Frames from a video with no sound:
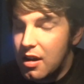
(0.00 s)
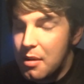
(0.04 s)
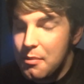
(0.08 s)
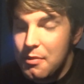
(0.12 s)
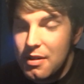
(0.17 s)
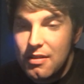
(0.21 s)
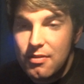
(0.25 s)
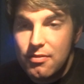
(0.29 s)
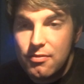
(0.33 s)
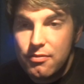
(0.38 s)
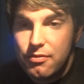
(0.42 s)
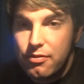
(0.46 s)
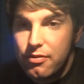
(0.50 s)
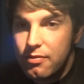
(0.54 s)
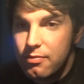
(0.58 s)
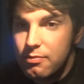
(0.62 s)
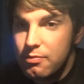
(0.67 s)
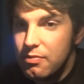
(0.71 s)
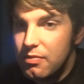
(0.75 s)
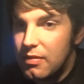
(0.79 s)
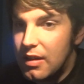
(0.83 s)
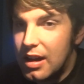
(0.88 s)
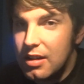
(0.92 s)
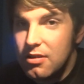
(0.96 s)
I mean,
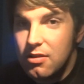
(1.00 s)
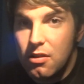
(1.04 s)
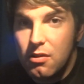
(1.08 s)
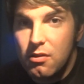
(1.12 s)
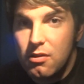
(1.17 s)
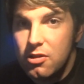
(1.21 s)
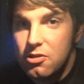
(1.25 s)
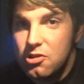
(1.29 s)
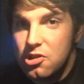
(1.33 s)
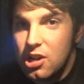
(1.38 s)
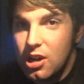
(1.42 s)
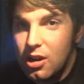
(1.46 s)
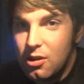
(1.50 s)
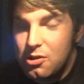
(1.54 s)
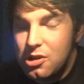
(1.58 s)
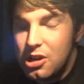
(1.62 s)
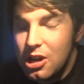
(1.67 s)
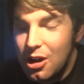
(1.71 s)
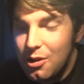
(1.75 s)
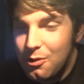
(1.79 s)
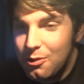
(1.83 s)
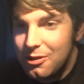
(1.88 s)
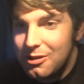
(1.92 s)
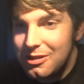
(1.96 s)
I don't want y'all
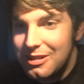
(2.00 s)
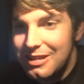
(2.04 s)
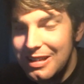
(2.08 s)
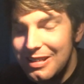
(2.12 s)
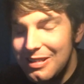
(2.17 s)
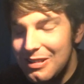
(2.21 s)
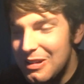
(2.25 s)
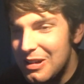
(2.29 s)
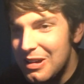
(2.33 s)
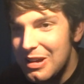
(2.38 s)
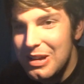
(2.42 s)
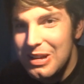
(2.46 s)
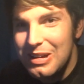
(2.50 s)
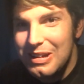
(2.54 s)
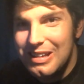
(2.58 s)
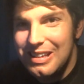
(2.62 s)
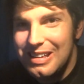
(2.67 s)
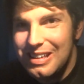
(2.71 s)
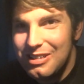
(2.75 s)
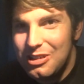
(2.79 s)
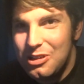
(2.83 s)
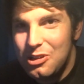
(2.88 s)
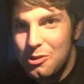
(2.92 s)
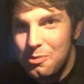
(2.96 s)
going
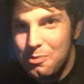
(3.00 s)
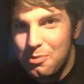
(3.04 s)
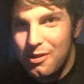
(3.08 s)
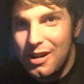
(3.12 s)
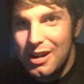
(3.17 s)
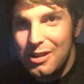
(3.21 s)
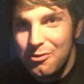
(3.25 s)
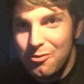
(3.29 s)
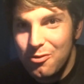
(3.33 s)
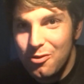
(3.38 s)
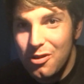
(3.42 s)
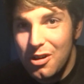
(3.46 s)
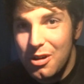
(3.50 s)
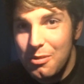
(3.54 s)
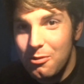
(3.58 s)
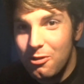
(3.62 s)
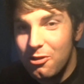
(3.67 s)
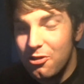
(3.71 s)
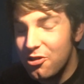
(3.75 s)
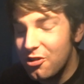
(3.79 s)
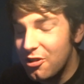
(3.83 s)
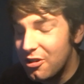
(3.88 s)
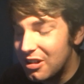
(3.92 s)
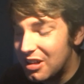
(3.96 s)
and spreading
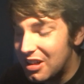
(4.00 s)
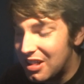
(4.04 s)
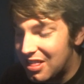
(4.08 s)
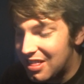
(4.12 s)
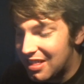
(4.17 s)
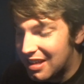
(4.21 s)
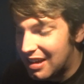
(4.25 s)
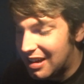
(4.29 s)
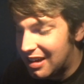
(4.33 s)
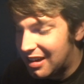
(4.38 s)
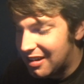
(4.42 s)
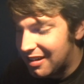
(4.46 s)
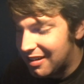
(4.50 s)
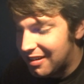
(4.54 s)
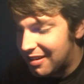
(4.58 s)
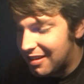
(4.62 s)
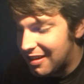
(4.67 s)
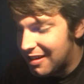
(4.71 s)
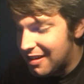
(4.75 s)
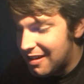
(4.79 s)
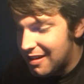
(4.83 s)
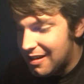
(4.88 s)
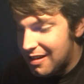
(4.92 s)
rumors or anything, because,